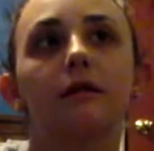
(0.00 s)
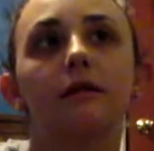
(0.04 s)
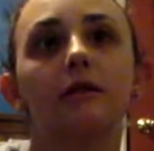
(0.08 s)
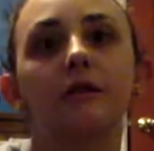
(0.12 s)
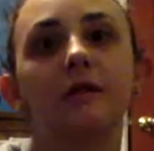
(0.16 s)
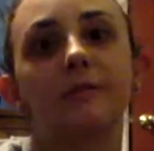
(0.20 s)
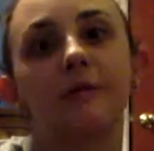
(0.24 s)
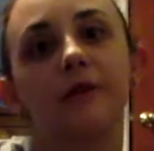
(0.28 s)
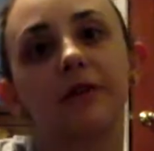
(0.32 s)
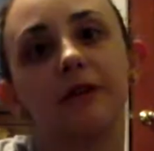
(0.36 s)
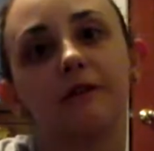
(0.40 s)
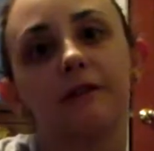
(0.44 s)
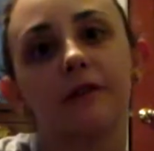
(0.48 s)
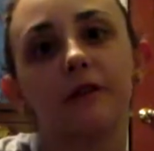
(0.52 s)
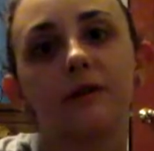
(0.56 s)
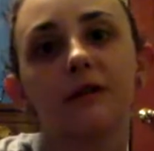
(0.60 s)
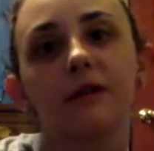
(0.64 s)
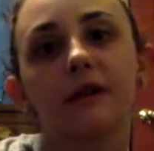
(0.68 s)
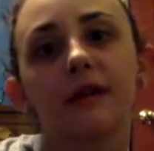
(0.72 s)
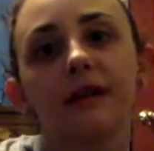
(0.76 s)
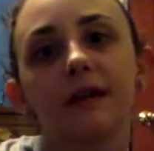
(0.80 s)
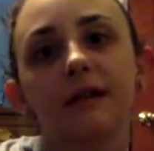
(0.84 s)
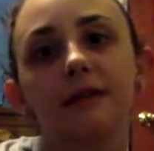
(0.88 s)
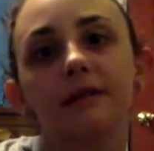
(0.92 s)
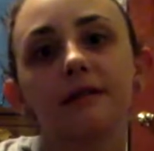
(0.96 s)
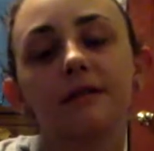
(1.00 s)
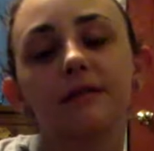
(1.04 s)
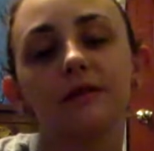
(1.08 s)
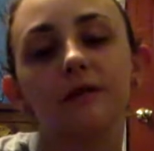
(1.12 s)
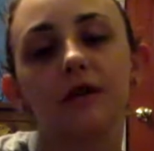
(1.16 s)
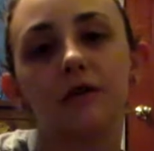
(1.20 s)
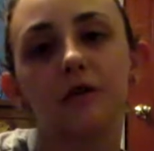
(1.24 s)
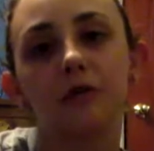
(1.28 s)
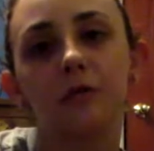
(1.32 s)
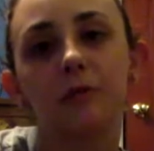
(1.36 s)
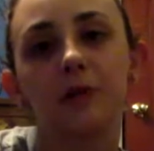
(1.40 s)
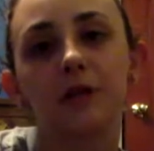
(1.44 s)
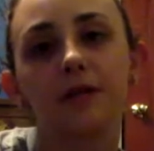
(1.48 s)
there's been a few things,
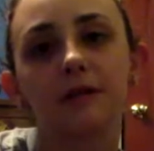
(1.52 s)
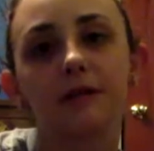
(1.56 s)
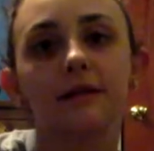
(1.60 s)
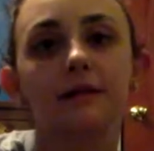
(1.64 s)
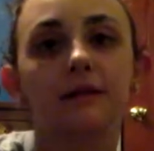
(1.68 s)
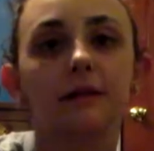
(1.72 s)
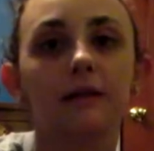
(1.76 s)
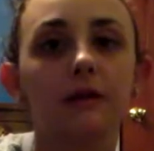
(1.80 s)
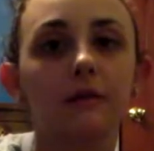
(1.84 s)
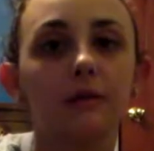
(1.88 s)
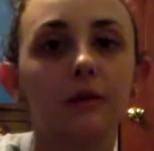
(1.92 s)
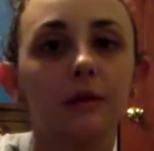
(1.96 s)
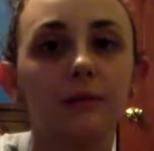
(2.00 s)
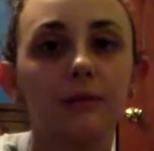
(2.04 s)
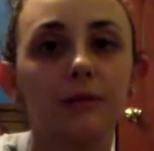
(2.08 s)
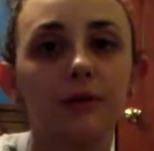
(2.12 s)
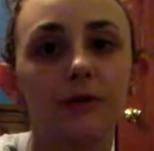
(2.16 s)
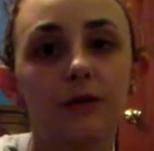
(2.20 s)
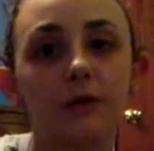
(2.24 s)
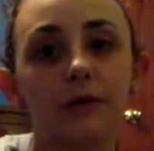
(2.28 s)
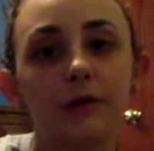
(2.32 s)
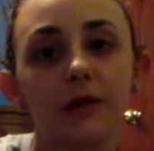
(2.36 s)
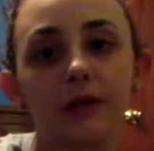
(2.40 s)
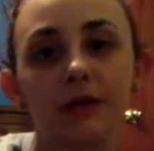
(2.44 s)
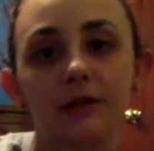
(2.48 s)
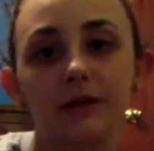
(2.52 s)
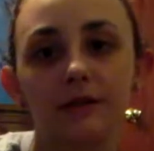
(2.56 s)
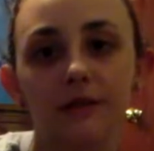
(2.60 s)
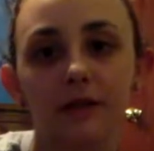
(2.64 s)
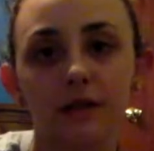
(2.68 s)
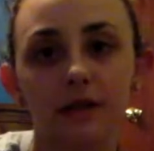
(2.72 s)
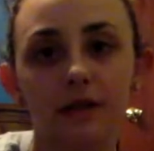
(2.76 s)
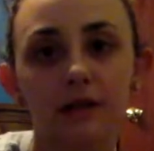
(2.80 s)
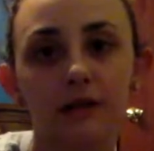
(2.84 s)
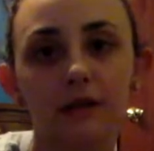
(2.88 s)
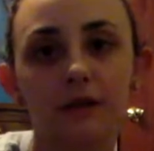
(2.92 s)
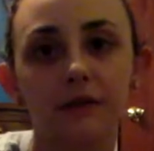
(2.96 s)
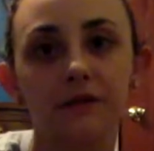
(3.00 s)
so basically what I'm doing with this
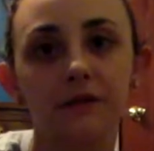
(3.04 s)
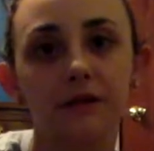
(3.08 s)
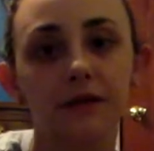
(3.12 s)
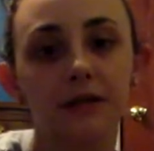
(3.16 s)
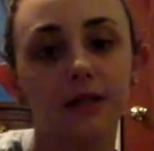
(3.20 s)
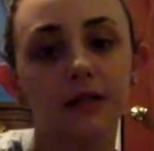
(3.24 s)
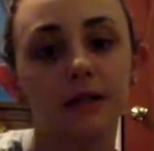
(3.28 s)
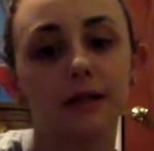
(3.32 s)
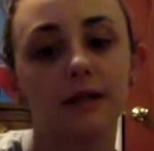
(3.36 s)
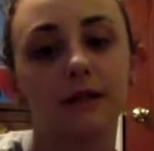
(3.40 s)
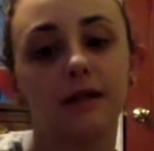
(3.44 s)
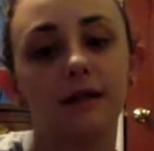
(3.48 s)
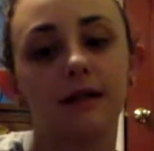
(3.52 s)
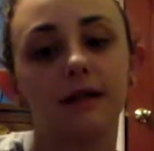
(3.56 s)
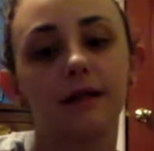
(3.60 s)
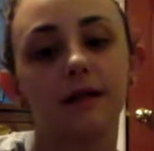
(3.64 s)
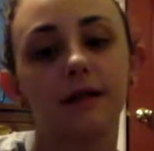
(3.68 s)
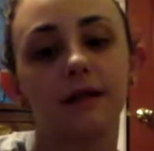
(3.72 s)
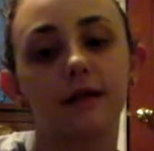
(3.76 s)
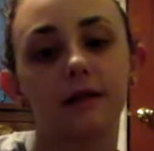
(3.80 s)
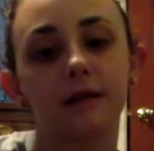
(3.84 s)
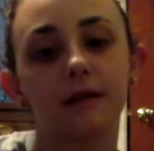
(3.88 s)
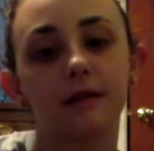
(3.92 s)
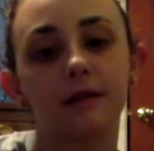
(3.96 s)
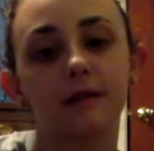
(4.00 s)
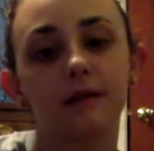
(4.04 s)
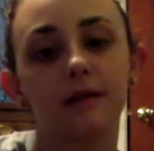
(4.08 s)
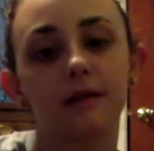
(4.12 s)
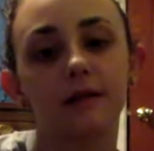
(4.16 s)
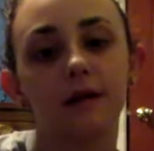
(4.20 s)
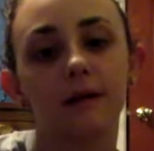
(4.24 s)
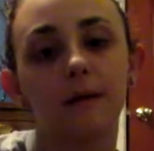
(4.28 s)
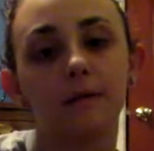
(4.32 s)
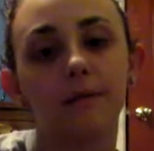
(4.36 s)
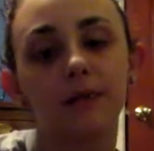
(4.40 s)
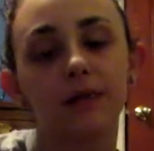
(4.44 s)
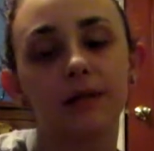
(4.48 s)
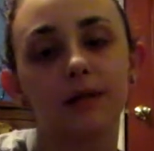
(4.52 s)
video is,
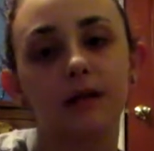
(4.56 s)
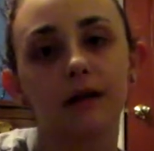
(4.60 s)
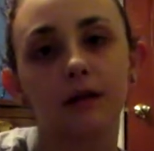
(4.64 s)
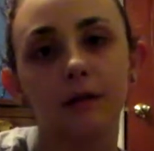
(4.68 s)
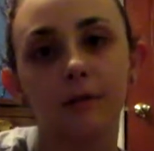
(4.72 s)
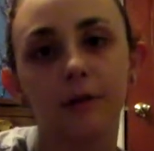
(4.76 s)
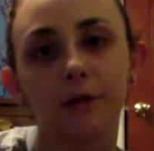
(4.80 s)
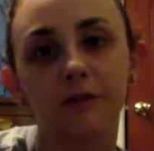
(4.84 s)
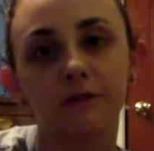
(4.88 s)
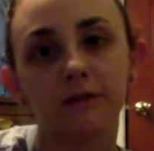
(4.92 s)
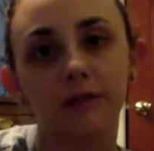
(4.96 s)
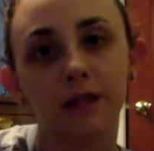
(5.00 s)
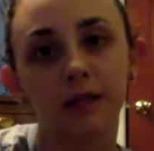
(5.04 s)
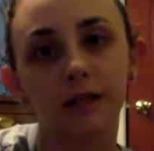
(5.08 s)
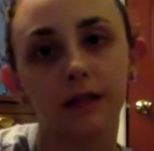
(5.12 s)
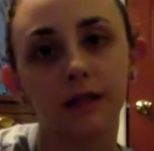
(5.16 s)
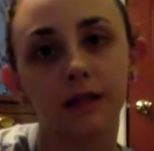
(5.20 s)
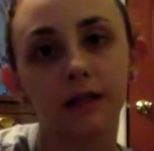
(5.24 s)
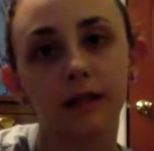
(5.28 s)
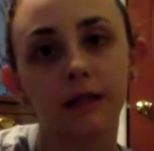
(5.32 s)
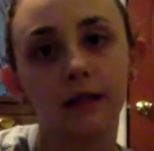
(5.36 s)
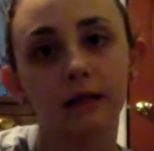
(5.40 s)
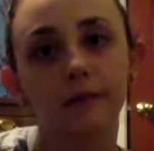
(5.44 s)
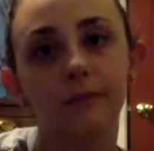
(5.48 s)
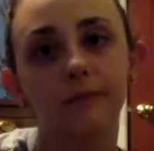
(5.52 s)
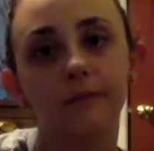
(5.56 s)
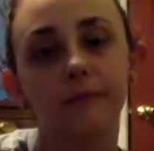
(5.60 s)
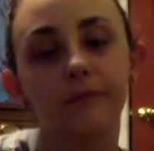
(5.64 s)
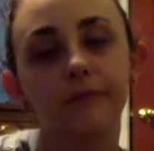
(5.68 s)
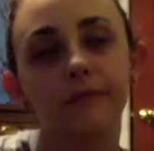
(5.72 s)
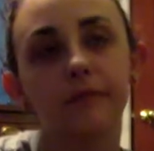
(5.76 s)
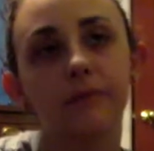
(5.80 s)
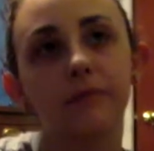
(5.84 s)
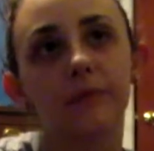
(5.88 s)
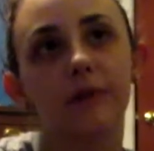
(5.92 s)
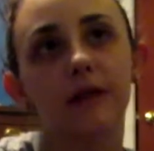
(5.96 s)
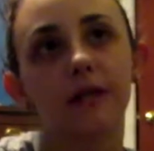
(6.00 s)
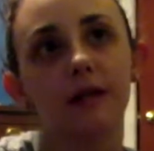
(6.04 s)
um, it's not going to be a vlog,
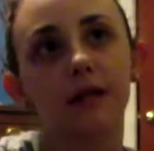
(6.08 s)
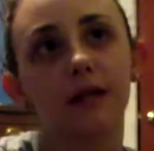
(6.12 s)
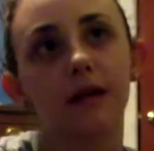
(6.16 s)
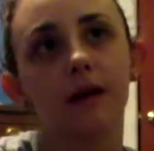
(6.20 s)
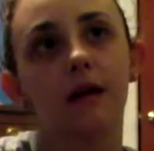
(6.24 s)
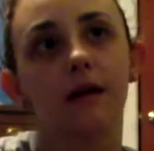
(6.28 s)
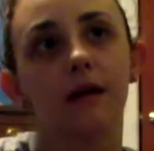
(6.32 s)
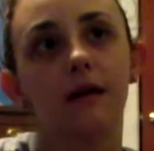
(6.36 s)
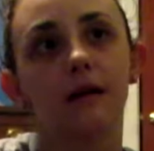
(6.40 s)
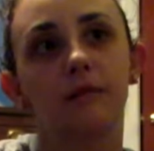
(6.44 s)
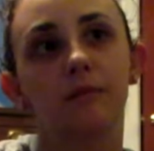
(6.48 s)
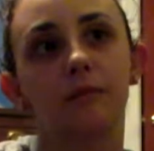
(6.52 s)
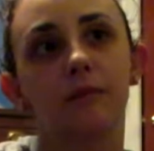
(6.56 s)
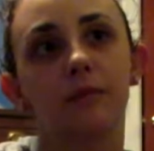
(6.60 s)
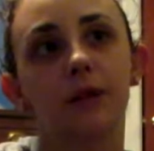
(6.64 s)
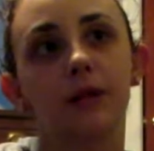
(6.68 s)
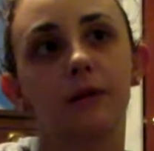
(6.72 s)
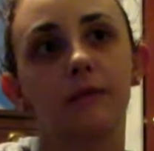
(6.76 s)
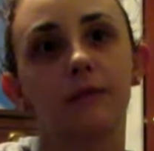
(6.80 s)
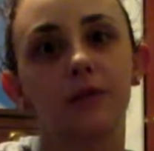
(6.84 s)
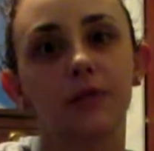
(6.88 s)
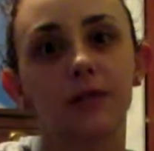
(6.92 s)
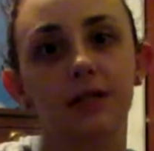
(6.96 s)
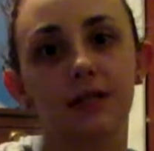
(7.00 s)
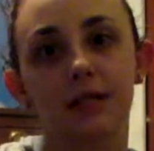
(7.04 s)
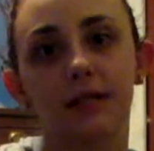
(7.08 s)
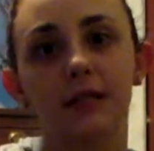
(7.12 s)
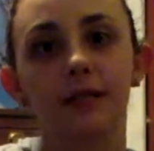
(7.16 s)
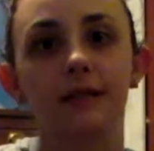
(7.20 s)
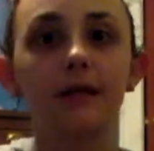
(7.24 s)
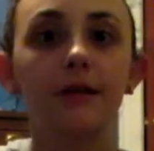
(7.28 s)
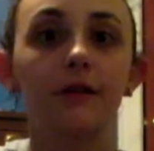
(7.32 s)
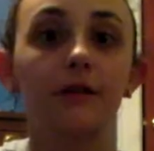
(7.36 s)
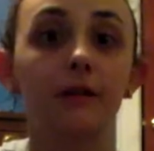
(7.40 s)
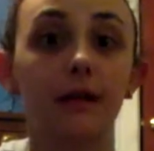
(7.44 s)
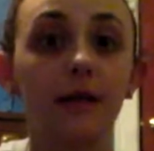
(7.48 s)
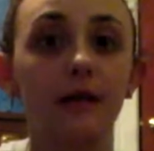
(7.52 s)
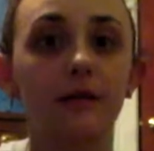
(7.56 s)
um, but I'm just going to
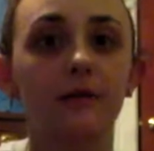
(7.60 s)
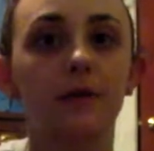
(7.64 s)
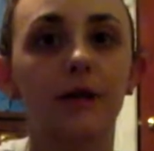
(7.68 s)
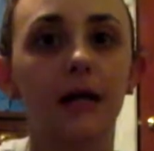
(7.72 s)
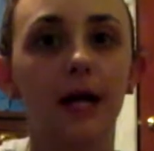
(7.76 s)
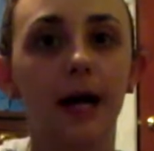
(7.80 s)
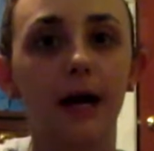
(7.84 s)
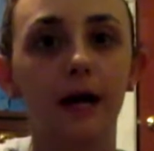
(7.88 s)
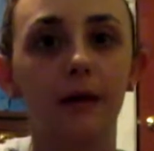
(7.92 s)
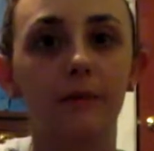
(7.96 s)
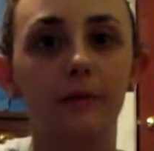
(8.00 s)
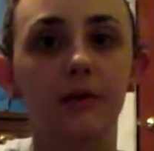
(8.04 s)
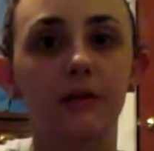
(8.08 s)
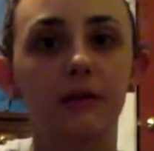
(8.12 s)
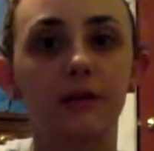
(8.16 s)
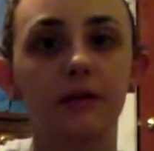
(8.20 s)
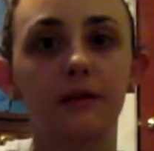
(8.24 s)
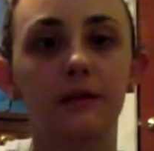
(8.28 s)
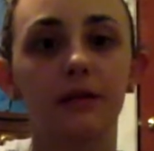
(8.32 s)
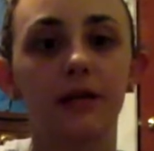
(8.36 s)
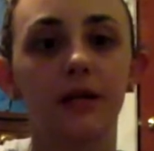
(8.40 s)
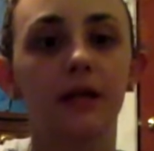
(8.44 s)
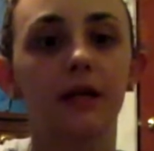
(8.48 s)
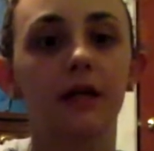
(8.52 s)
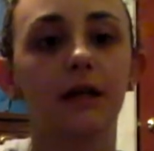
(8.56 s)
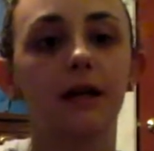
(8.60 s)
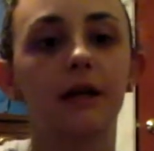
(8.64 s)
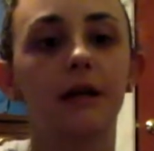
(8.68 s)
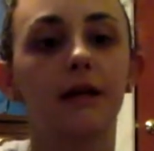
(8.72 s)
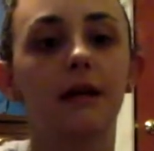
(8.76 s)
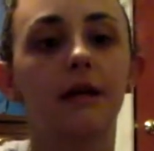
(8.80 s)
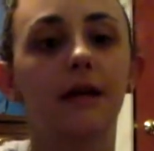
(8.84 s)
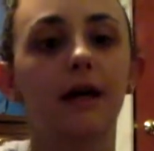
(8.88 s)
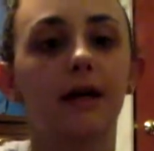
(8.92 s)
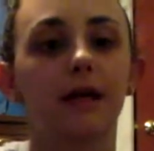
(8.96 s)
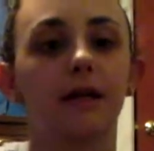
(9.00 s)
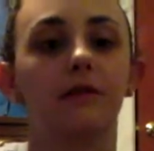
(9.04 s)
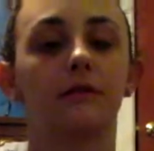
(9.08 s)
tell you guys what happened,
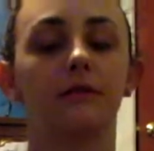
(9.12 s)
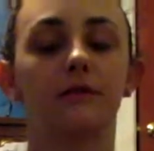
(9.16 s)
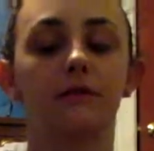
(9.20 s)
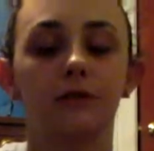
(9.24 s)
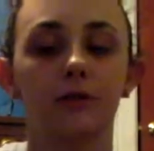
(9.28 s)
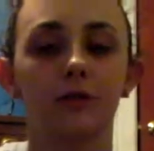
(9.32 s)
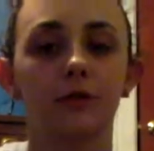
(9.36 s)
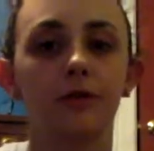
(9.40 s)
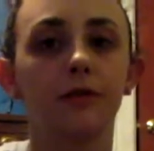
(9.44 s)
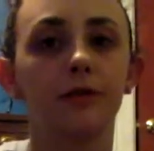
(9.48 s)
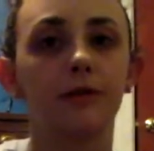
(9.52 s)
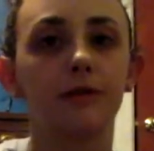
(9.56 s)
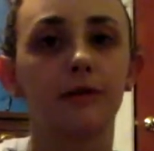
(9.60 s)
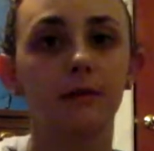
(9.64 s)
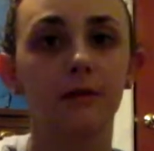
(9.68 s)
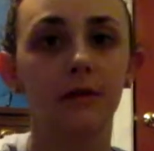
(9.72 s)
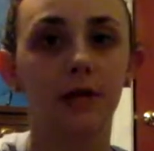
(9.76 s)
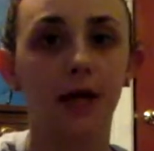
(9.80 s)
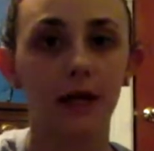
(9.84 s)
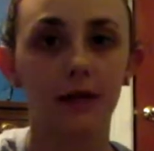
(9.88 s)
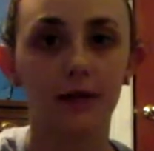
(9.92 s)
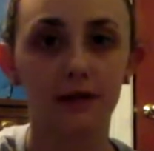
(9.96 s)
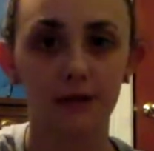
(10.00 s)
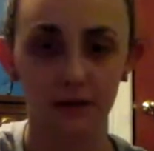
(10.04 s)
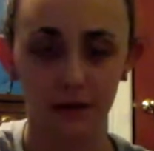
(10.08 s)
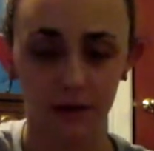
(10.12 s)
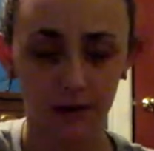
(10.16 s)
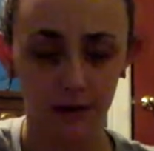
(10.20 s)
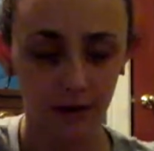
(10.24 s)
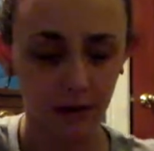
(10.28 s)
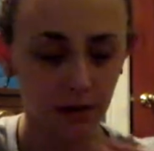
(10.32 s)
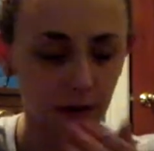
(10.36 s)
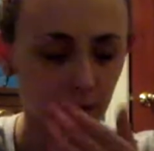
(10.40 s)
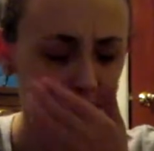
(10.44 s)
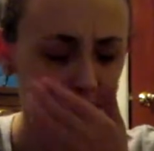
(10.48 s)
and I'll show you guys the,